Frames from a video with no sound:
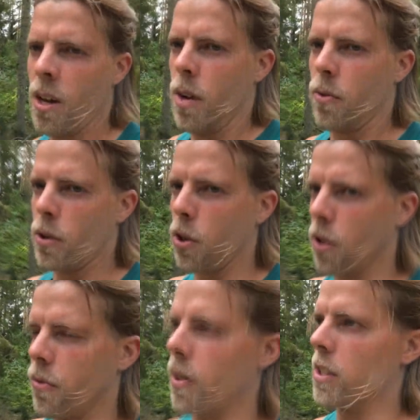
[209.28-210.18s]

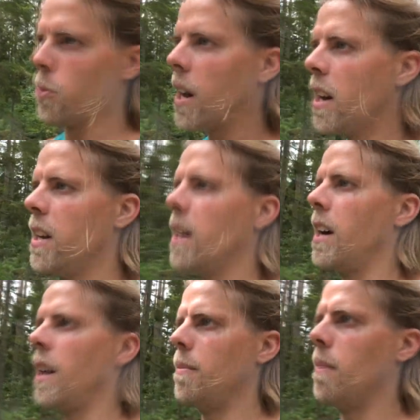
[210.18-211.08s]
photographer as well.
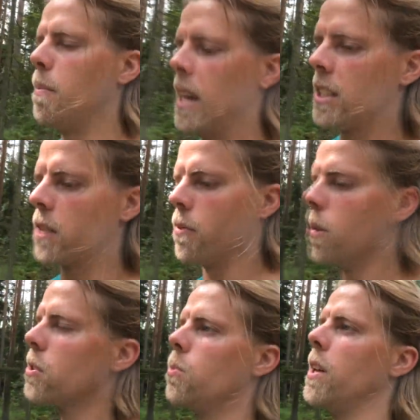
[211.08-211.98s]
I'm blessed, of
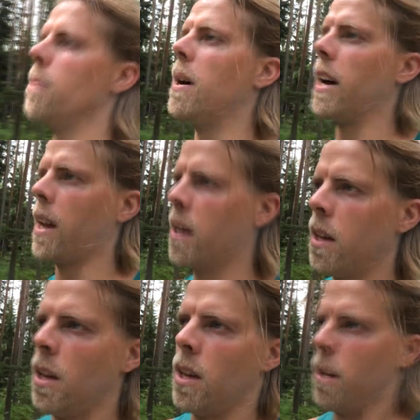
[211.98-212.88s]
course, with my
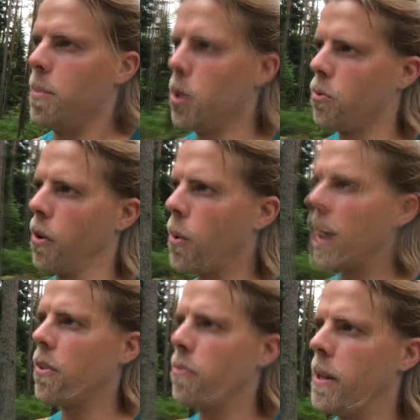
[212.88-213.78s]
beautiful
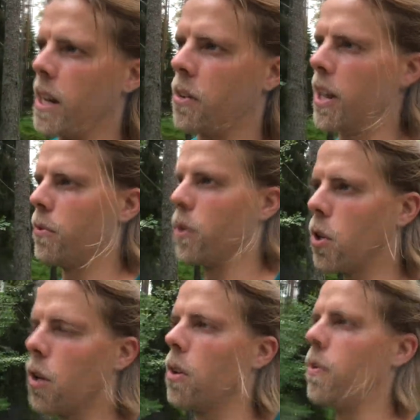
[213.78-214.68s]
wife being a great
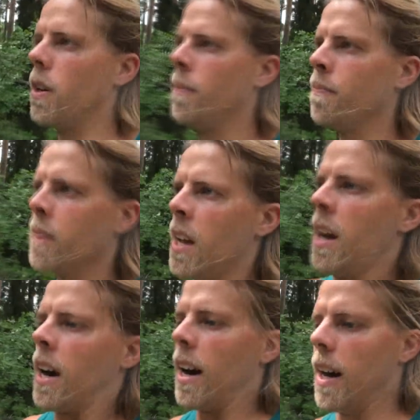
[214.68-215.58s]
photographer.
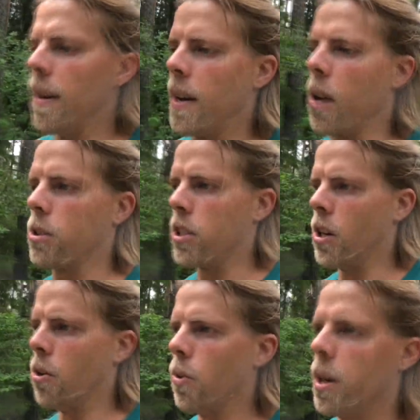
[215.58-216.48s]
I also
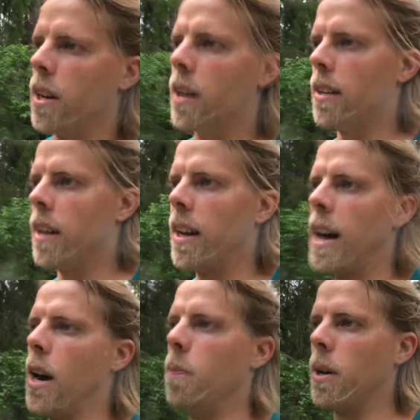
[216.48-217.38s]
know
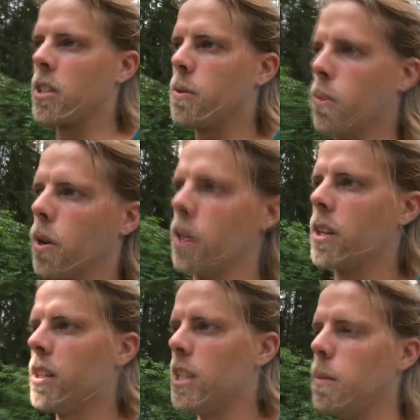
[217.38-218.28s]
how much work
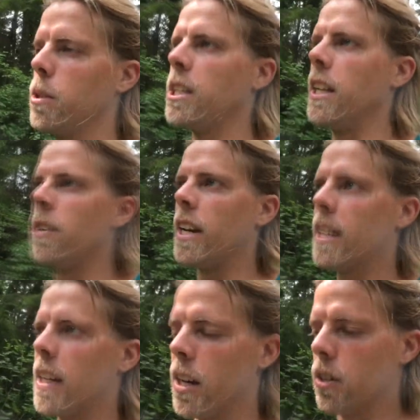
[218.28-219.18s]
she puts into
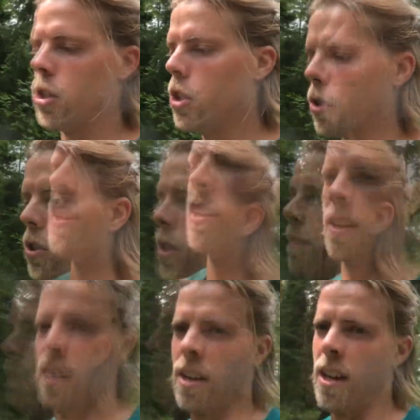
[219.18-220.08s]
getting a good shot.
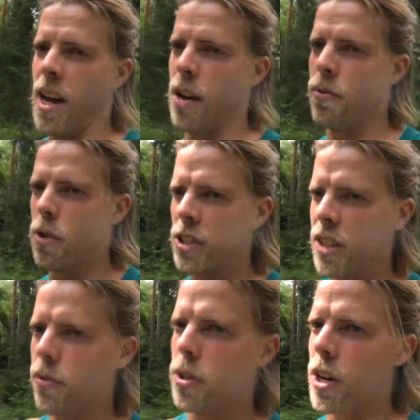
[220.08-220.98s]
And of course,
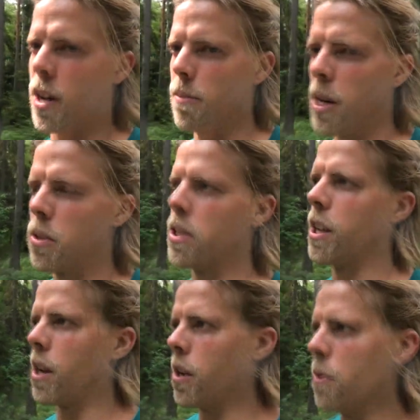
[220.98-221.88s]
if we're talking about
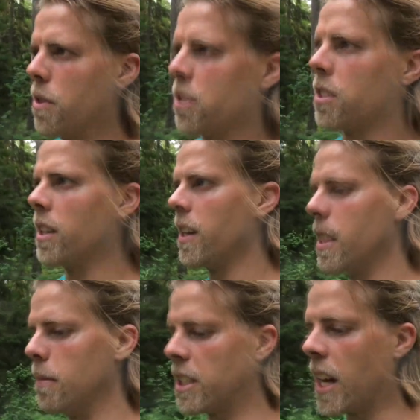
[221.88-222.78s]
the clothes
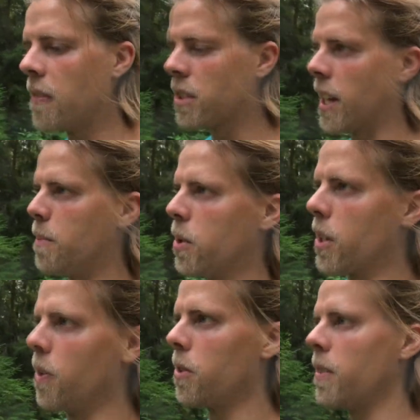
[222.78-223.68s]
themselves, I put
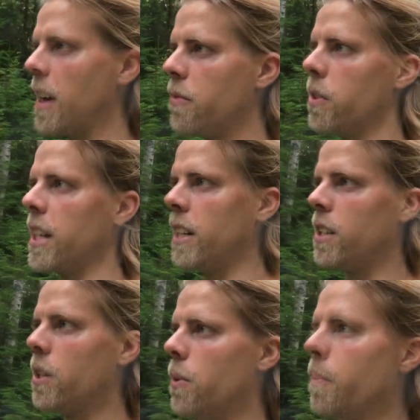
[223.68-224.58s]
a lot of effort
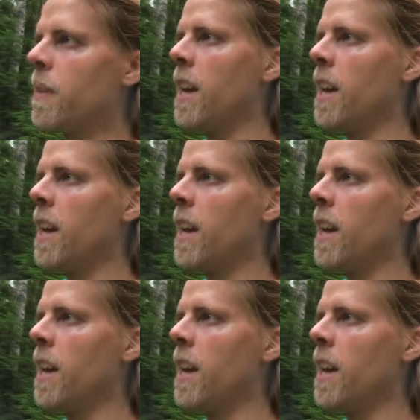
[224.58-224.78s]
into,